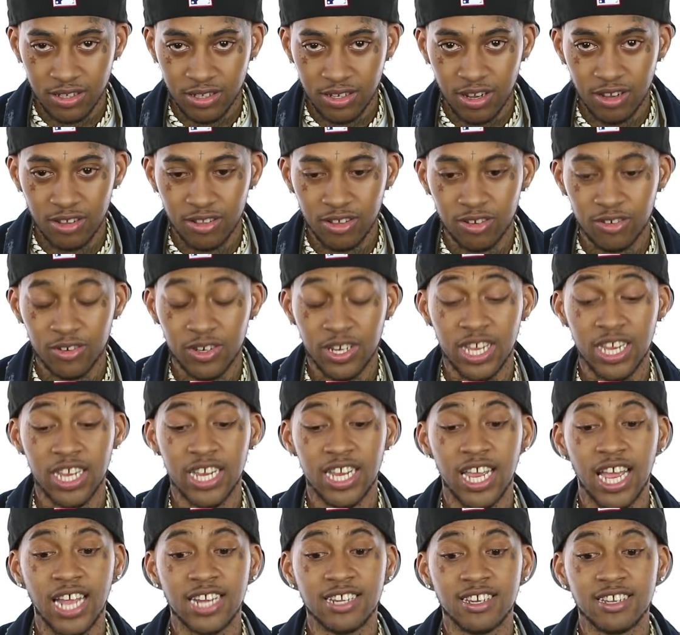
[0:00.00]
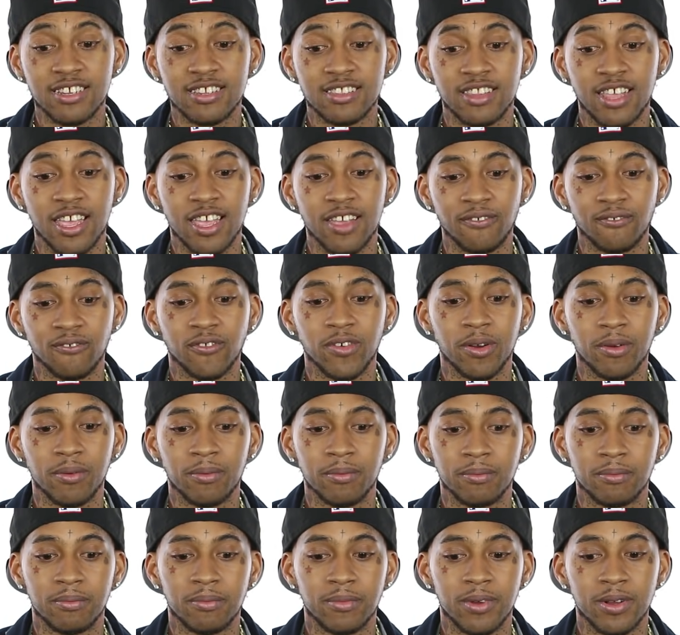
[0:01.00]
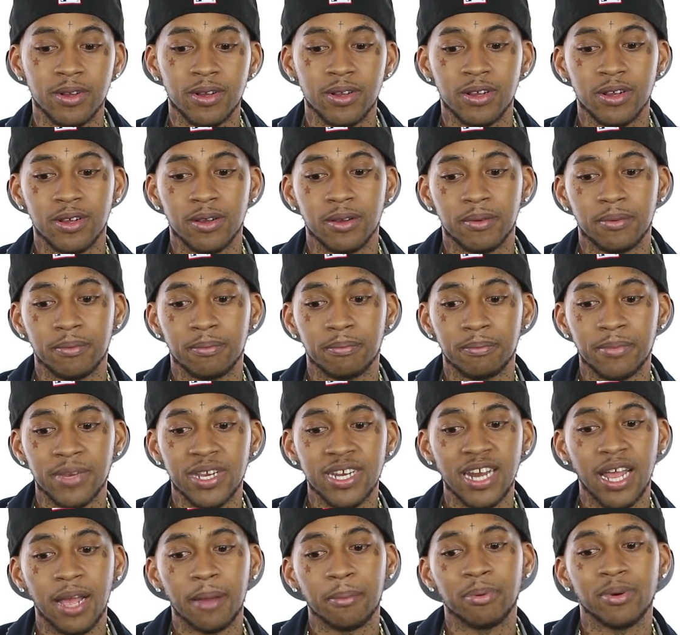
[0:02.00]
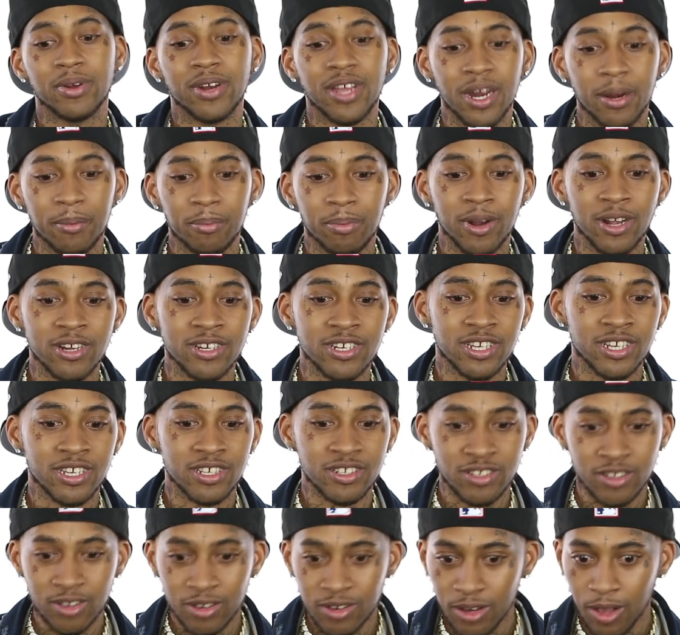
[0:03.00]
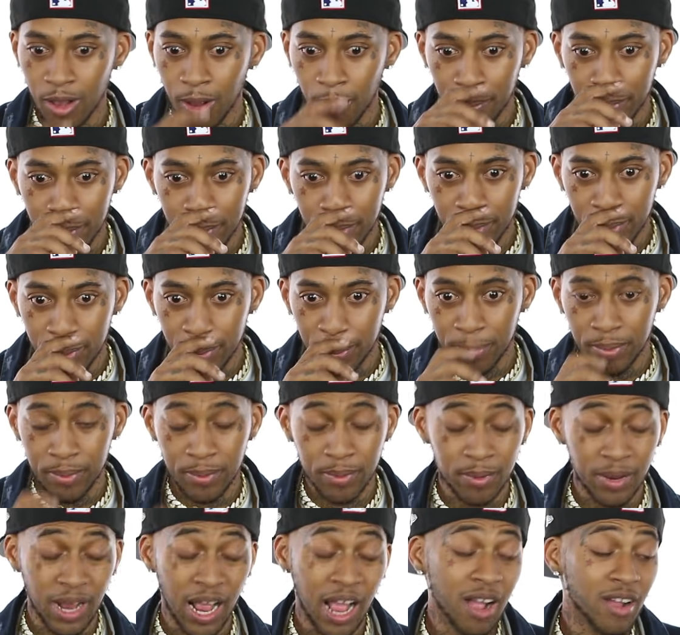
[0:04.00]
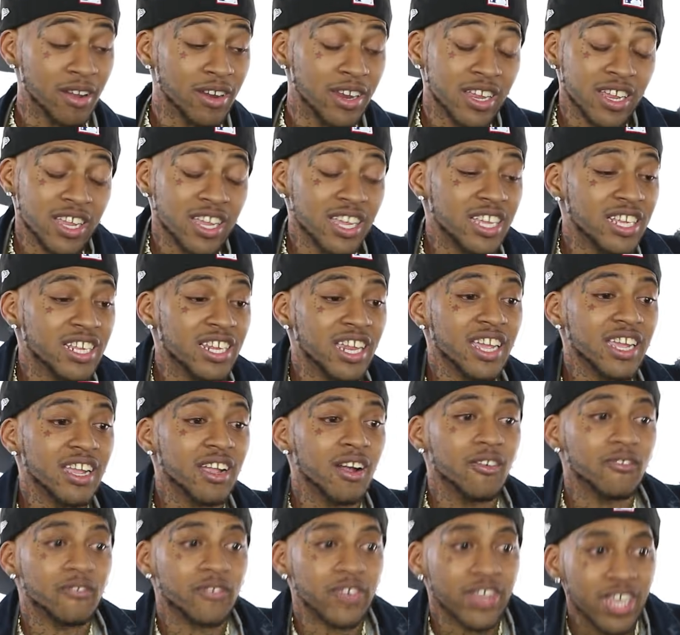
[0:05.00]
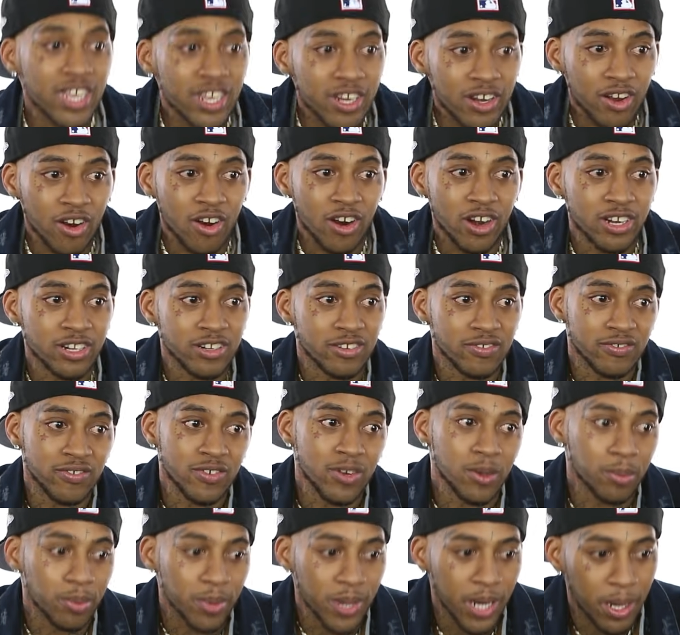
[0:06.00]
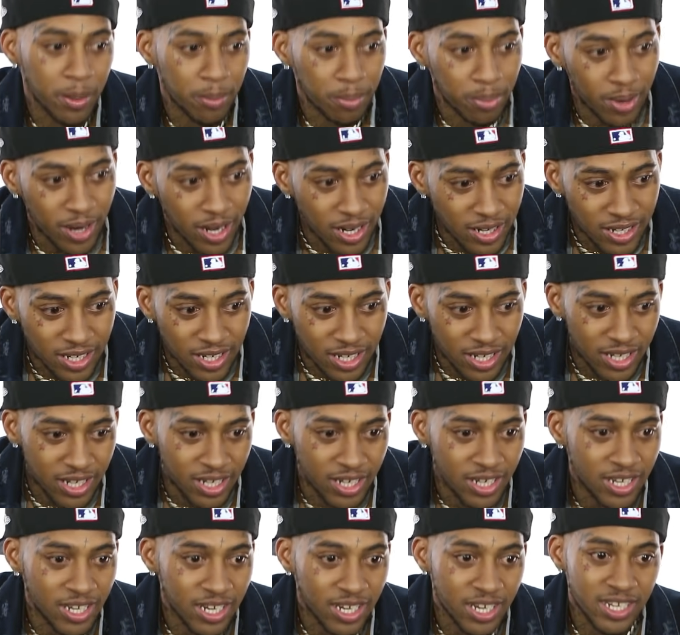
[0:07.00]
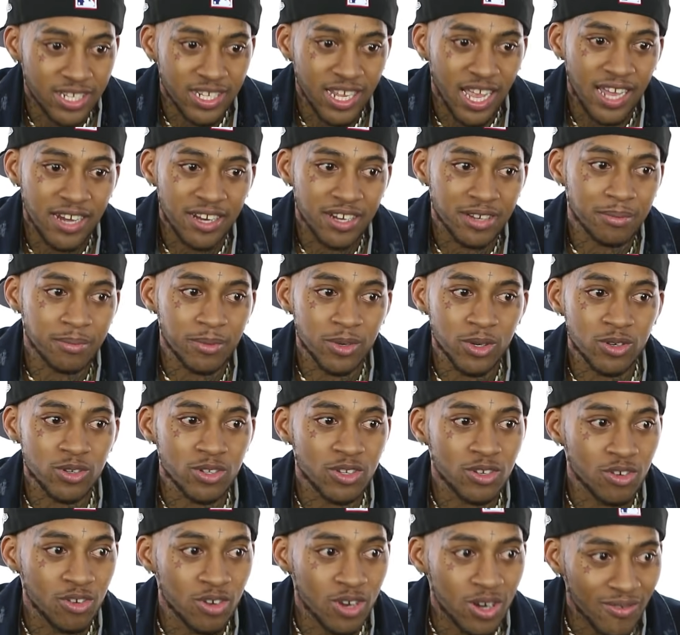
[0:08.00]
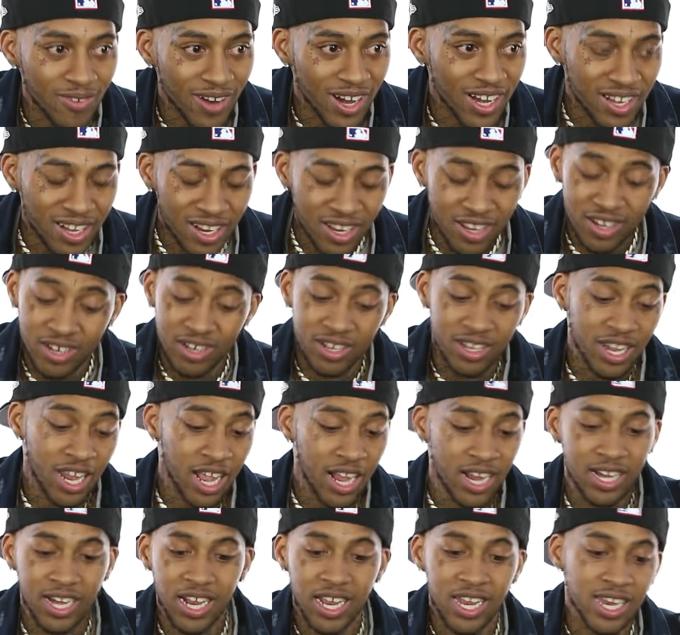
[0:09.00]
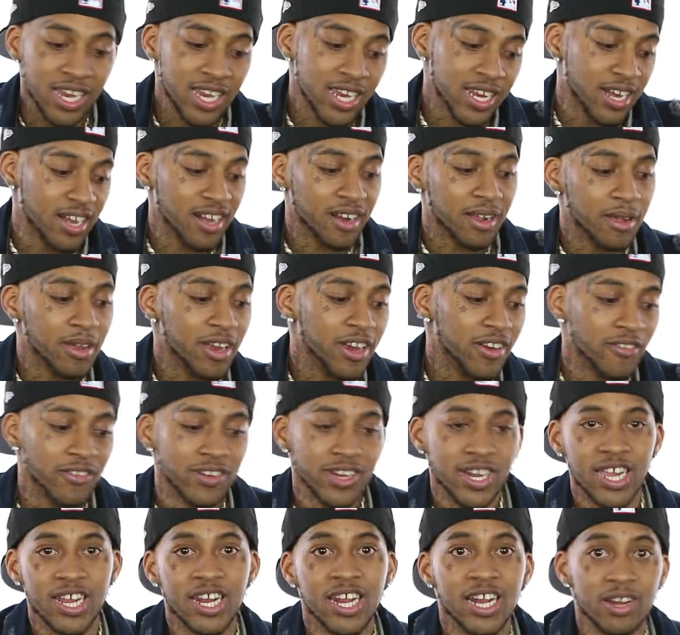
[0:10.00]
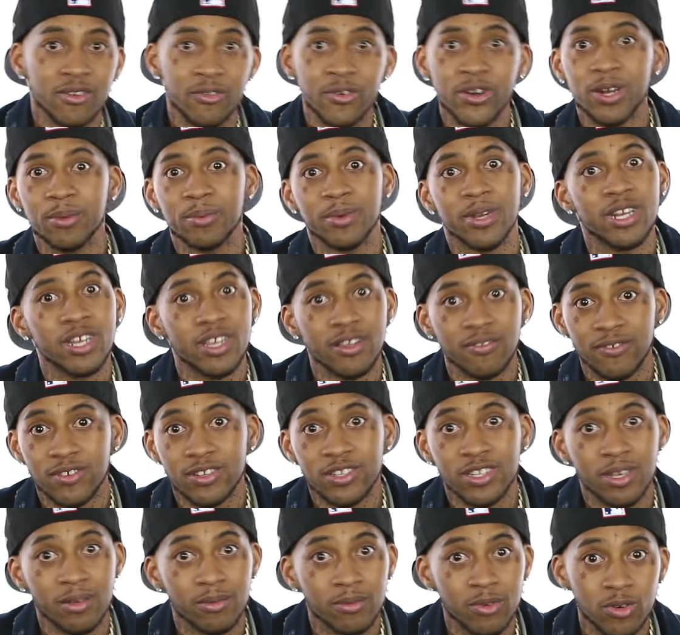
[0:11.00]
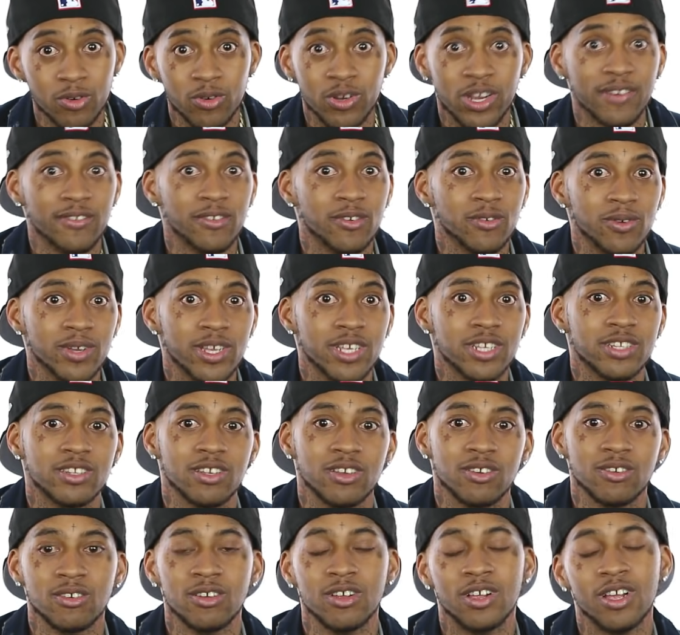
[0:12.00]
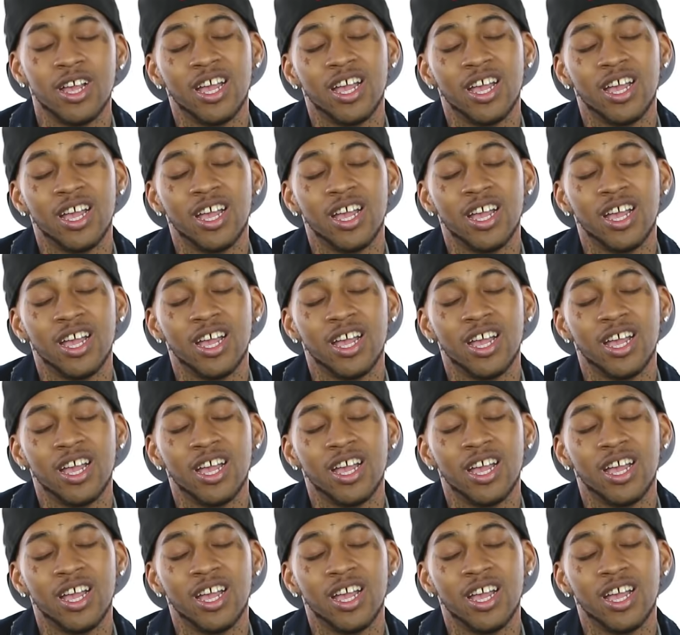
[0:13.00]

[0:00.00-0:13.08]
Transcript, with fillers: I just think from me not putting out a project in so long, people, they go for inner artists. You don't put out a project, because how this music going right now, like they eat it up every day. They really be looking for something new every week. So